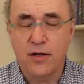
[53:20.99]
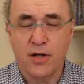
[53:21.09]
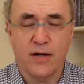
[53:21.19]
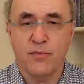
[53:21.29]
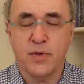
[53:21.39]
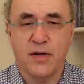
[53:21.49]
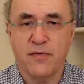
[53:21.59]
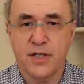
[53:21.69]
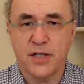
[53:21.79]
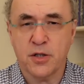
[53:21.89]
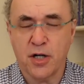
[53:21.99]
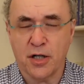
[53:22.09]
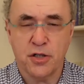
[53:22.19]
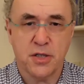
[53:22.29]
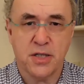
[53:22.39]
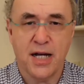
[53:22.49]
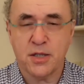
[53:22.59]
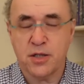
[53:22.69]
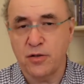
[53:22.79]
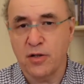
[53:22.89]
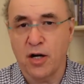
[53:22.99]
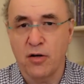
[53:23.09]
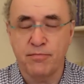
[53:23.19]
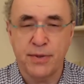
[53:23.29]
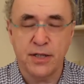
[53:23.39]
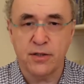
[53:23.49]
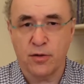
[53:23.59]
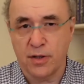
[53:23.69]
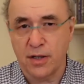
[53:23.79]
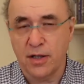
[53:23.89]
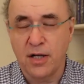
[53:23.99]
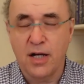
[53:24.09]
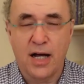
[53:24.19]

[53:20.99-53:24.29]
you can give them different instruction sets and you go and build all the